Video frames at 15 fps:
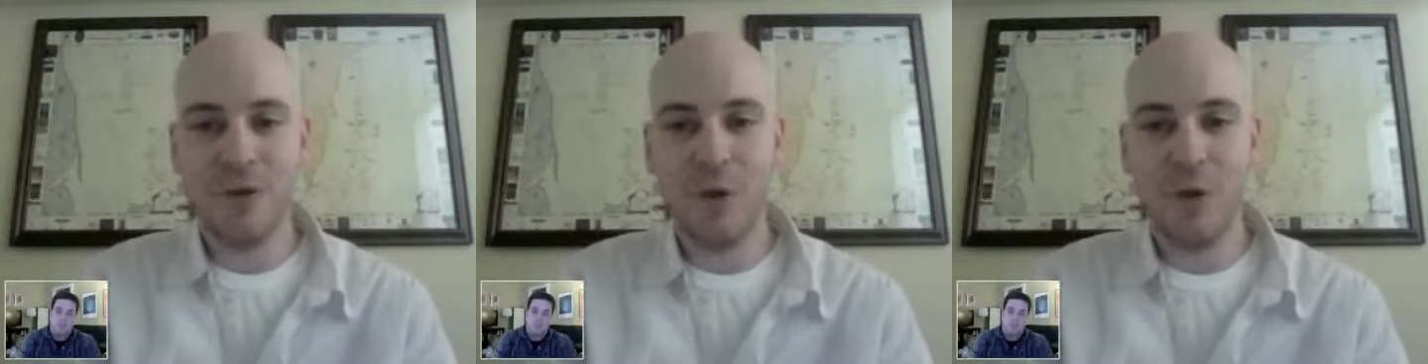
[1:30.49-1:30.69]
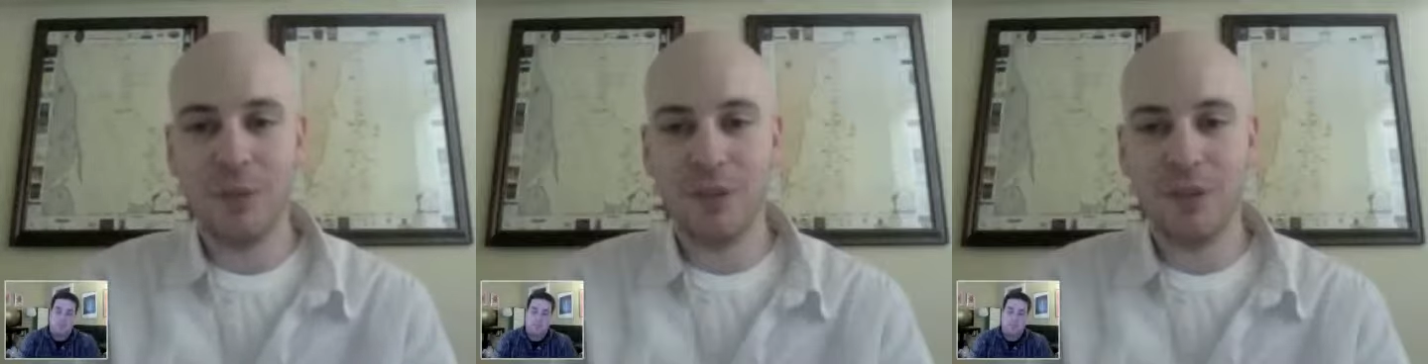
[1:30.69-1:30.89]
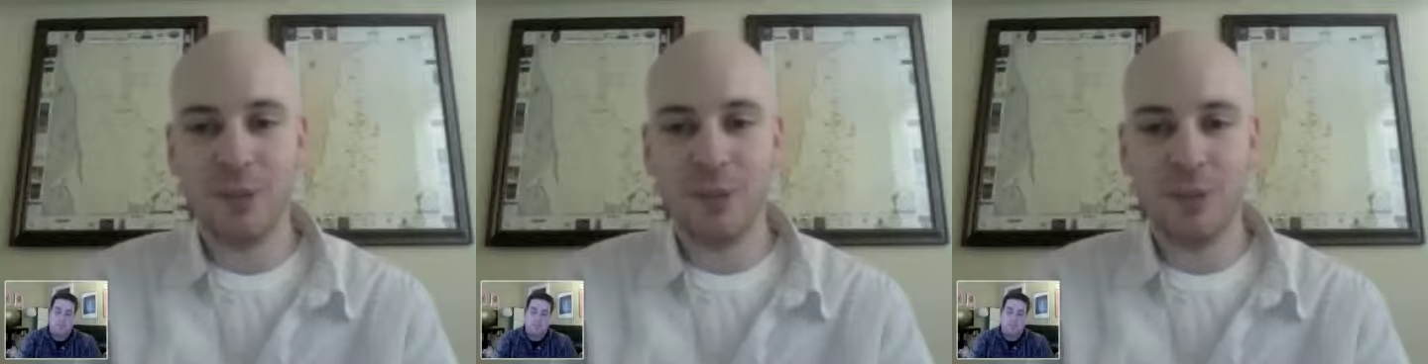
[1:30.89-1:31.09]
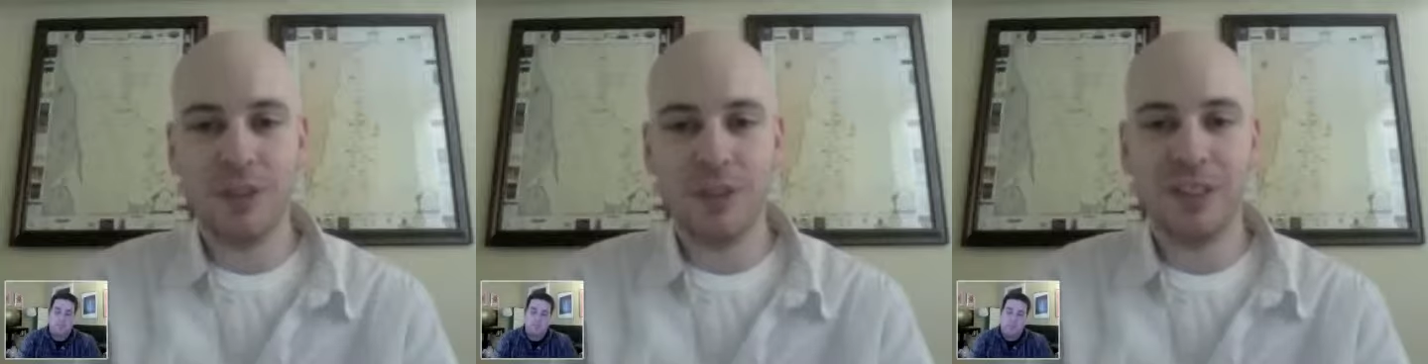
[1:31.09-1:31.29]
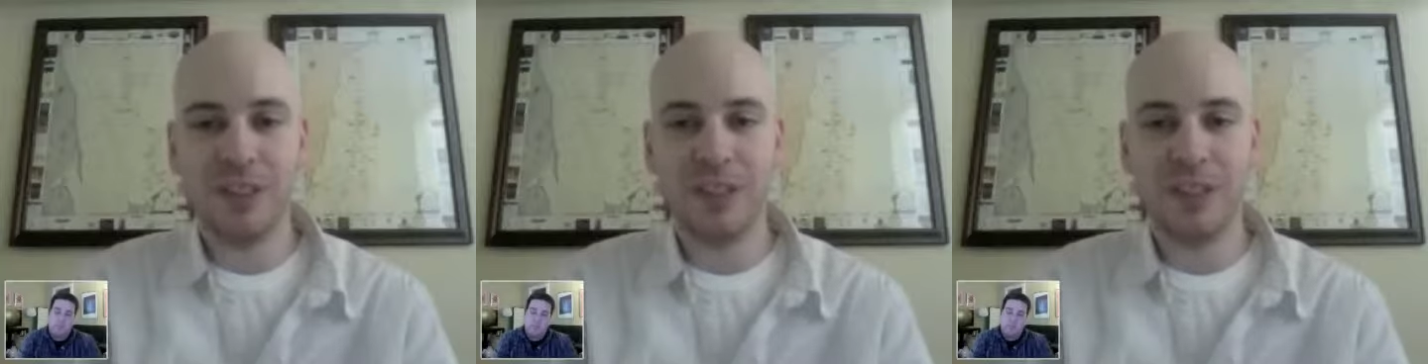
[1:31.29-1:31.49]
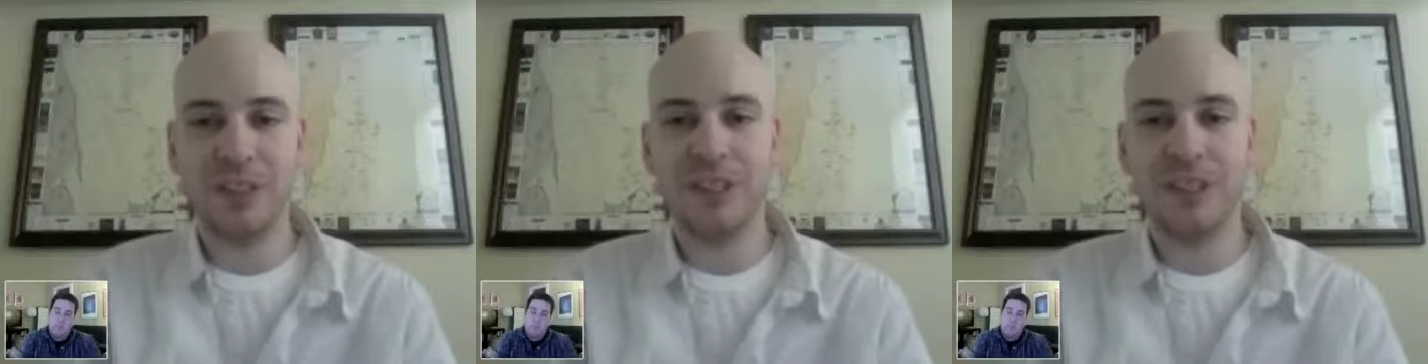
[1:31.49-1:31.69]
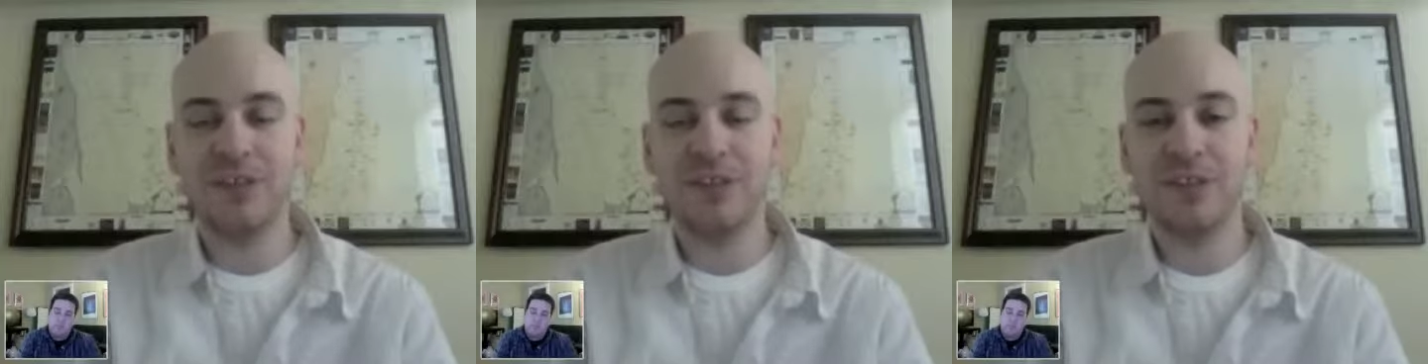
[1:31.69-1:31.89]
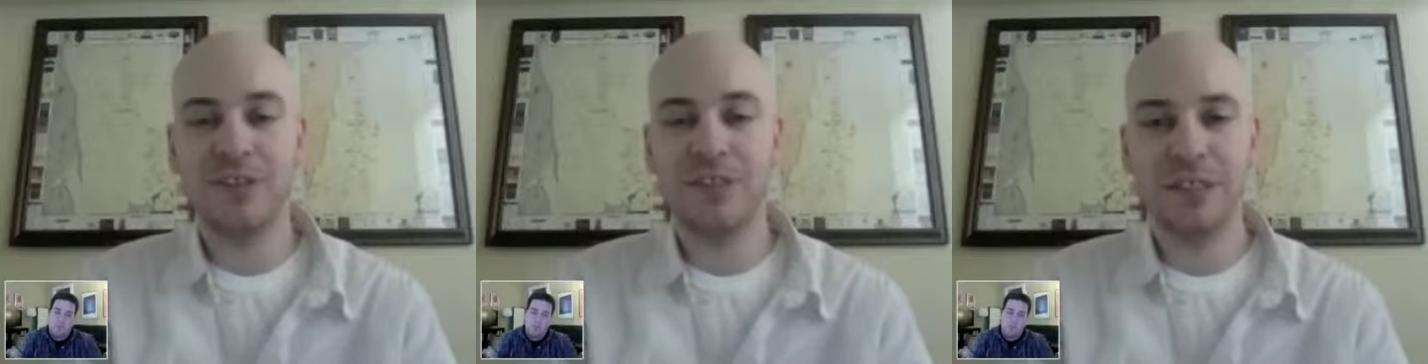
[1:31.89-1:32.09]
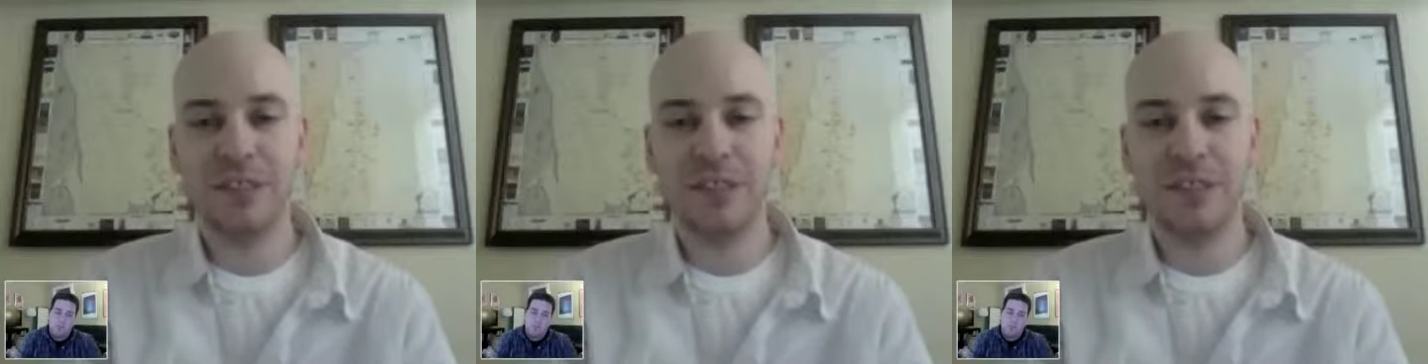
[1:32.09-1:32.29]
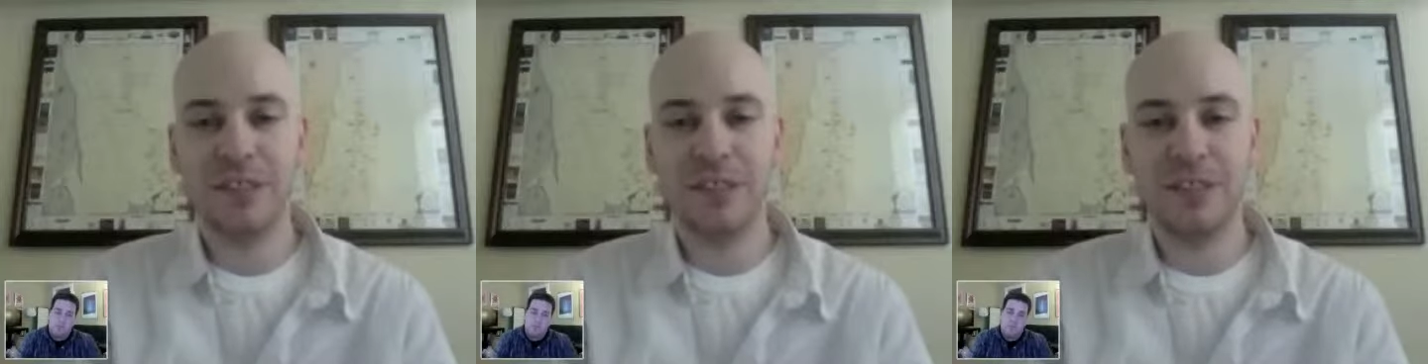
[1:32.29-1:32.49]
open source initiatives
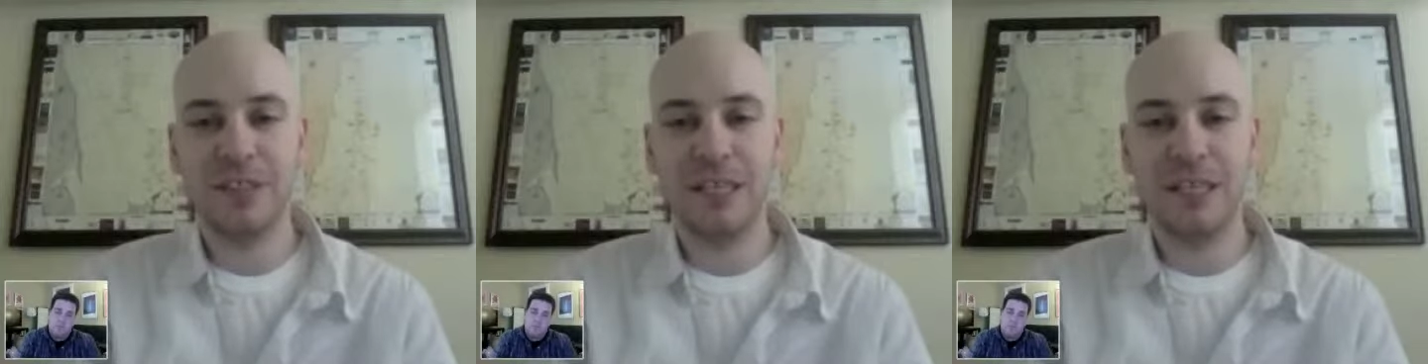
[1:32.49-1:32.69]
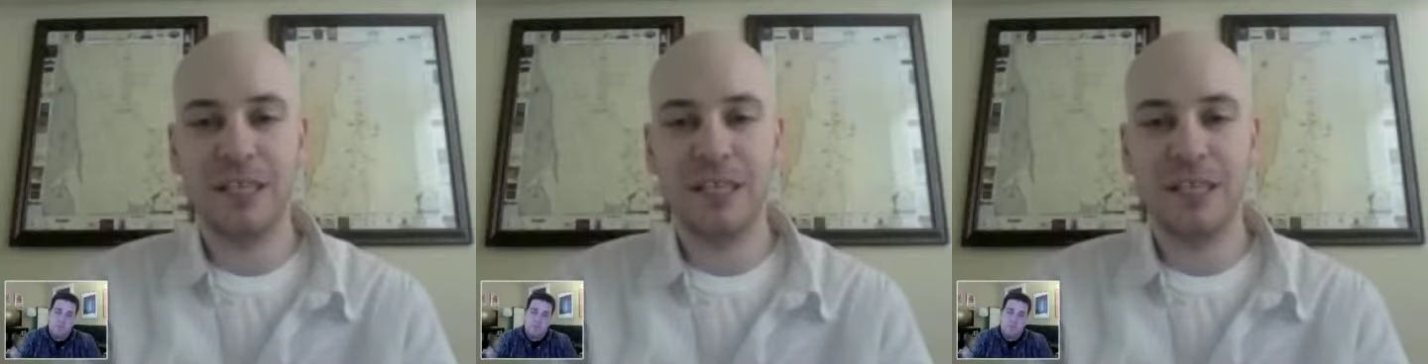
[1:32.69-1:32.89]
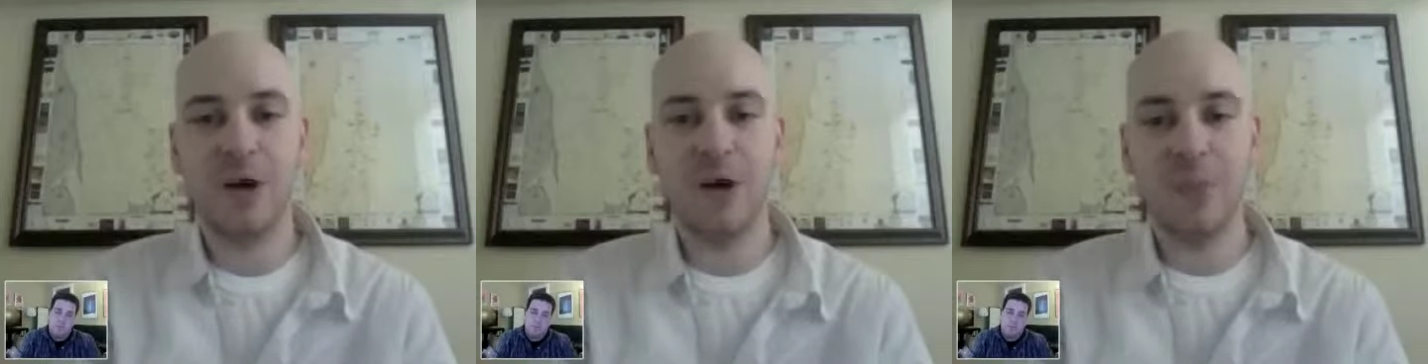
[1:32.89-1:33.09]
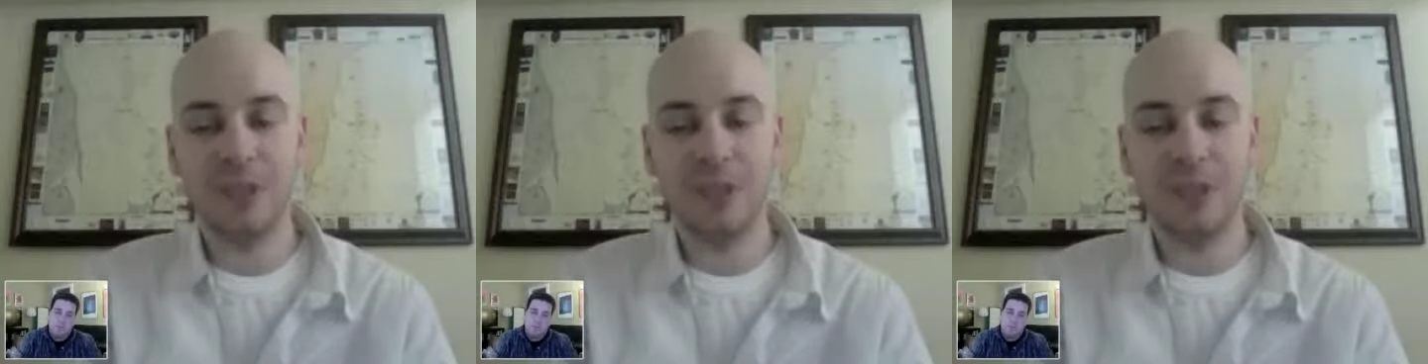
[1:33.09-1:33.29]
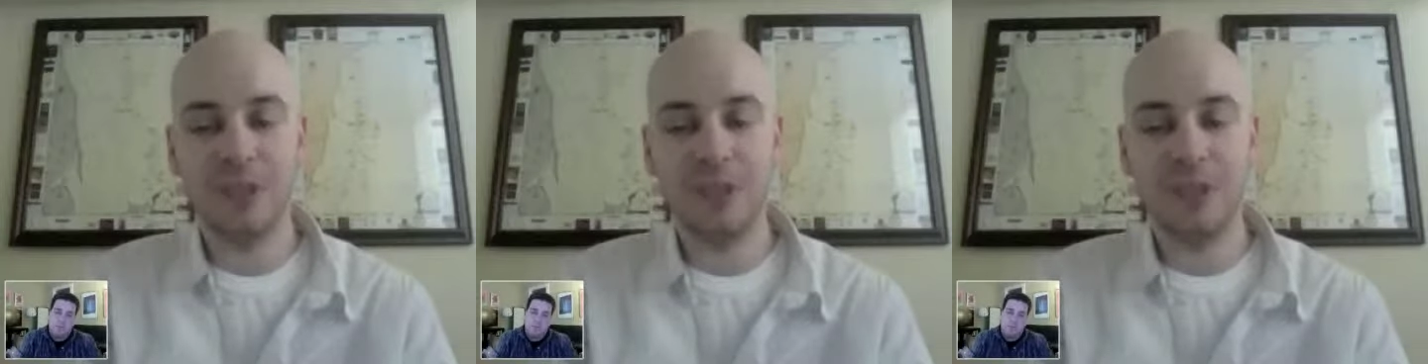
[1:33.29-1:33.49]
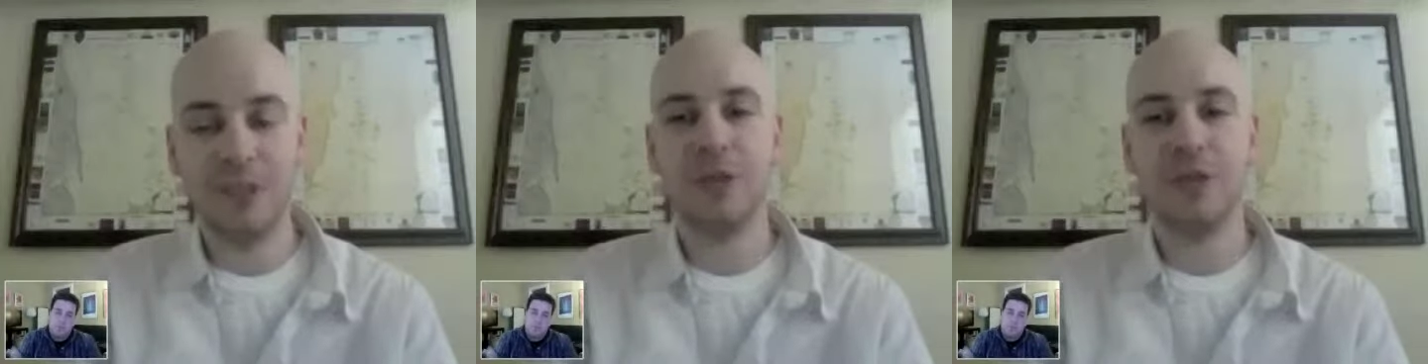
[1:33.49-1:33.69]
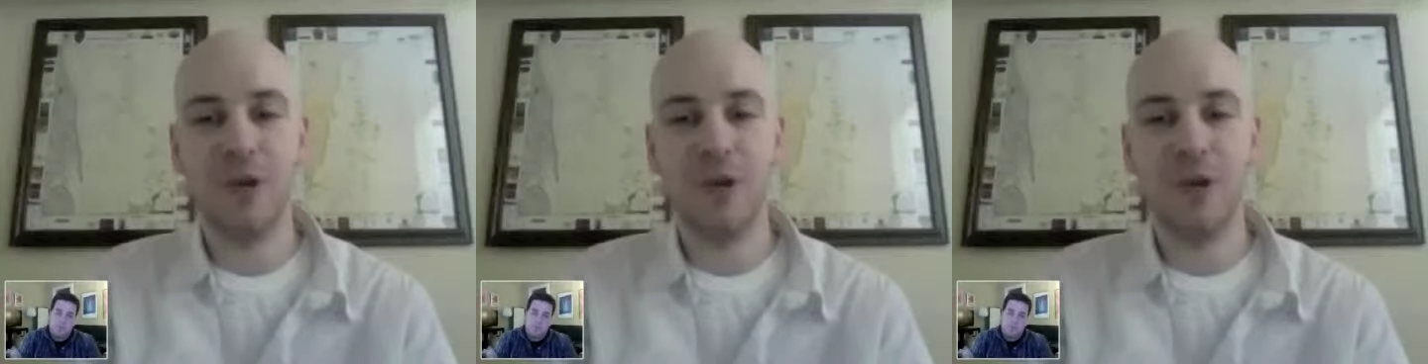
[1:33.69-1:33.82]
like OpenSocial,